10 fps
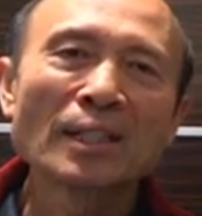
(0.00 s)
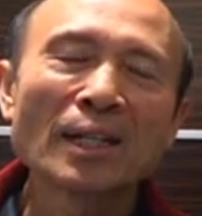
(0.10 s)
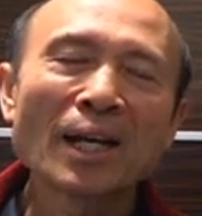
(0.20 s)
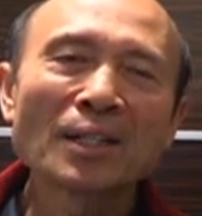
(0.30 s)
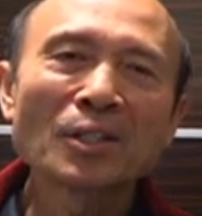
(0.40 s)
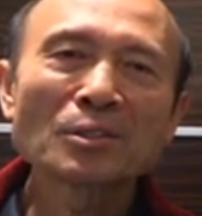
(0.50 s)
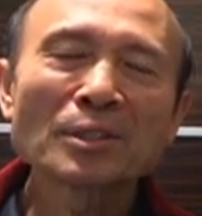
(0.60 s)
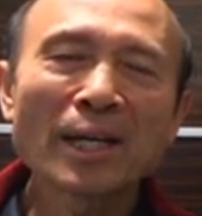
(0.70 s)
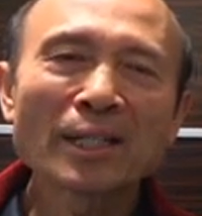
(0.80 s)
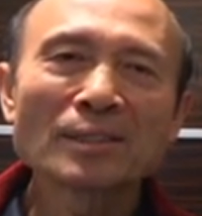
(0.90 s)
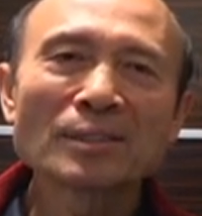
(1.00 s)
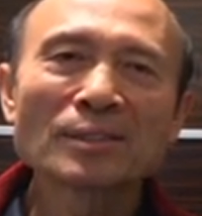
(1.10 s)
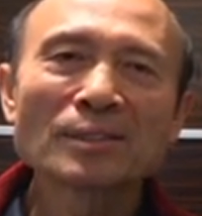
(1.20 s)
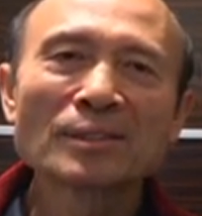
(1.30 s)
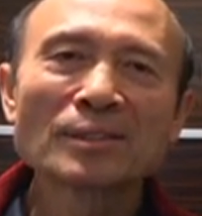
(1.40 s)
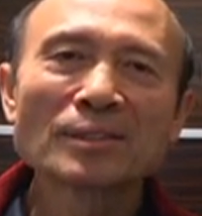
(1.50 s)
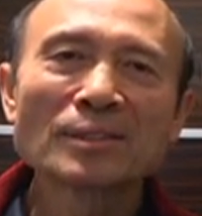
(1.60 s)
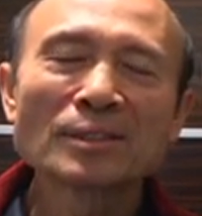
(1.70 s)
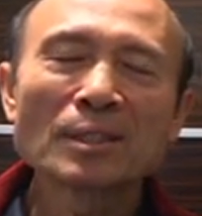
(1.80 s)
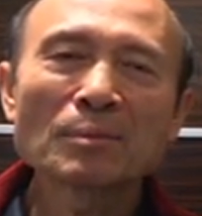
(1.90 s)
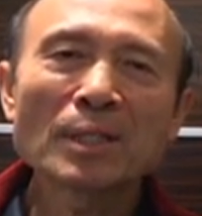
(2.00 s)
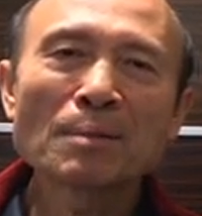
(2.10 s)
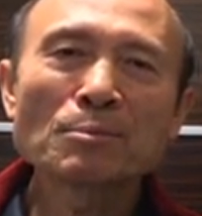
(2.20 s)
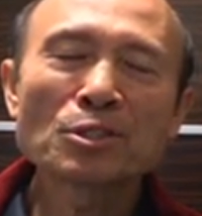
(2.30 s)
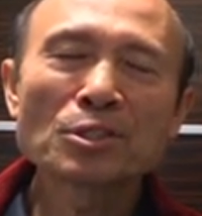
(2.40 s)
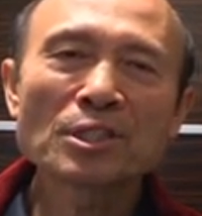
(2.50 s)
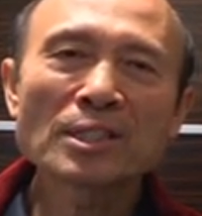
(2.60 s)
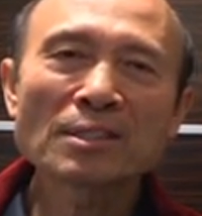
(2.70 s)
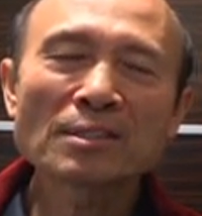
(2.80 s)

I know that Sometimes she says